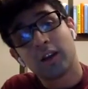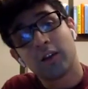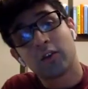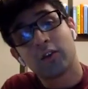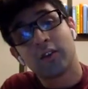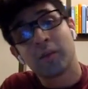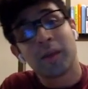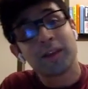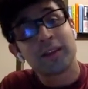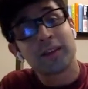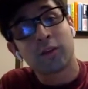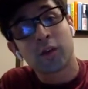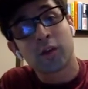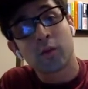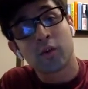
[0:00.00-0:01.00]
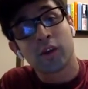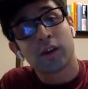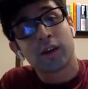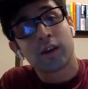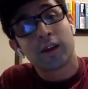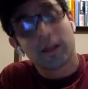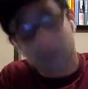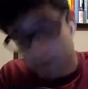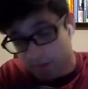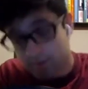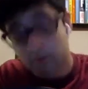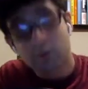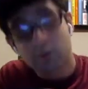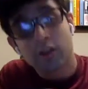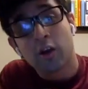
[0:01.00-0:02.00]
Or is it Mason Greenwood? Let us
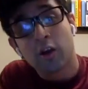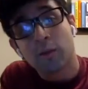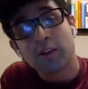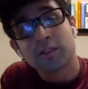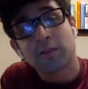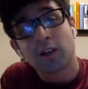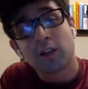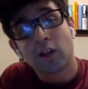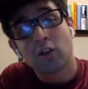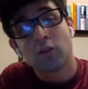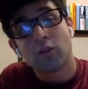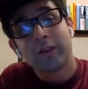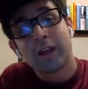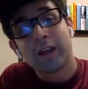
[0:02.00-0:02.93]
know in the comments below.